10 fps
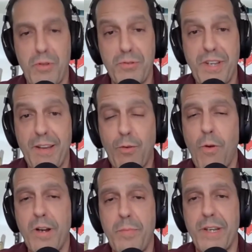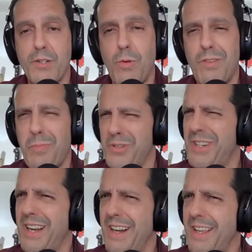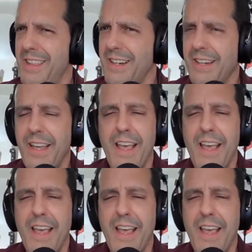You save quite a bit, 12%, I think.